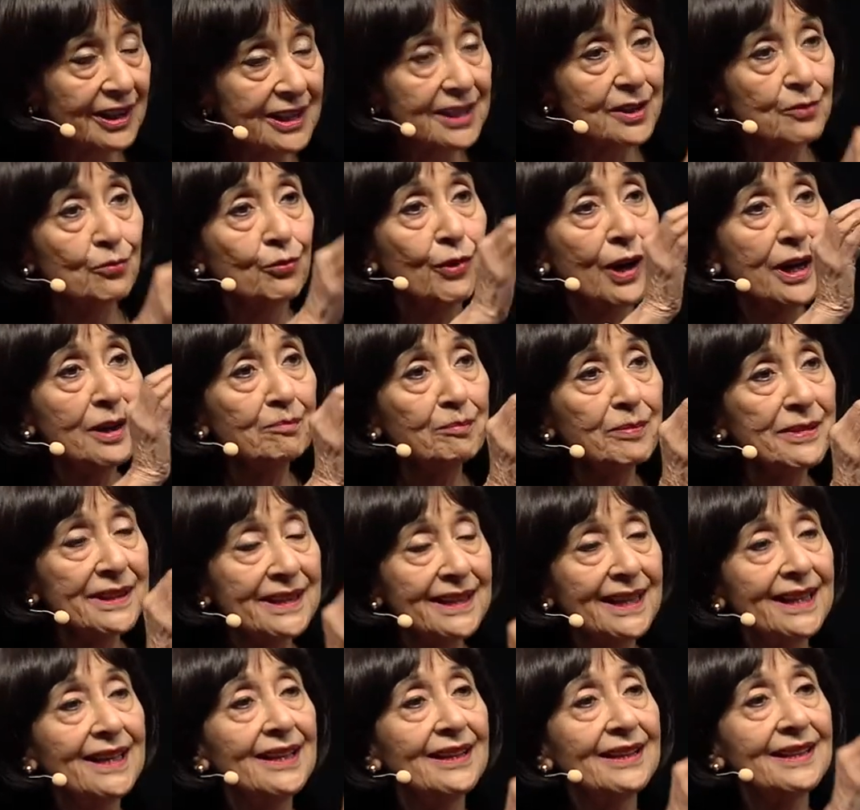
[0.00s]
It's one
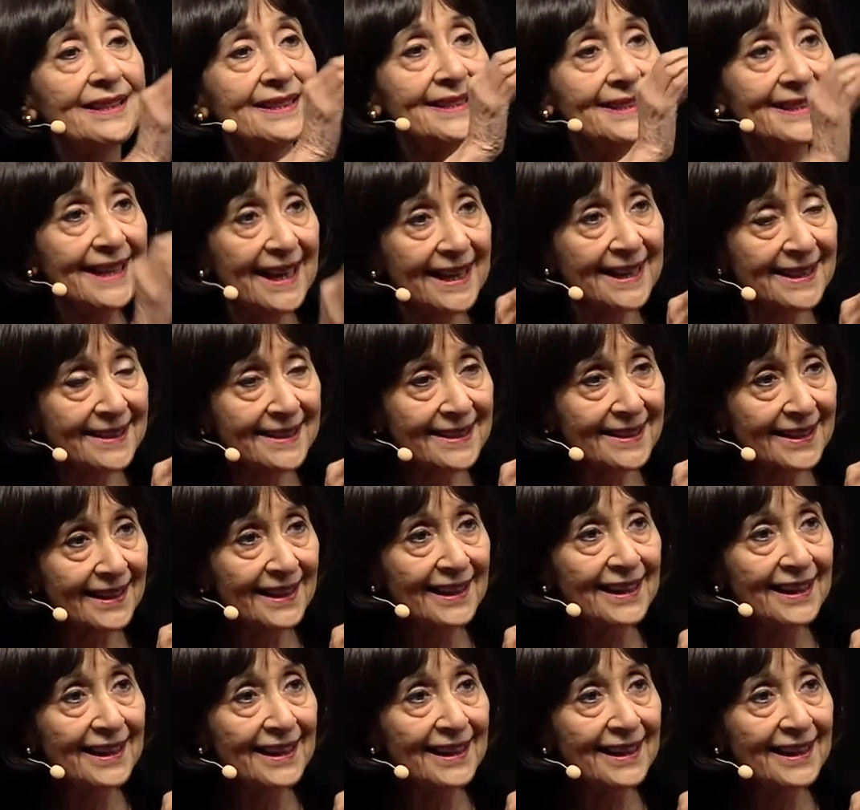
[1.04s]
particular taste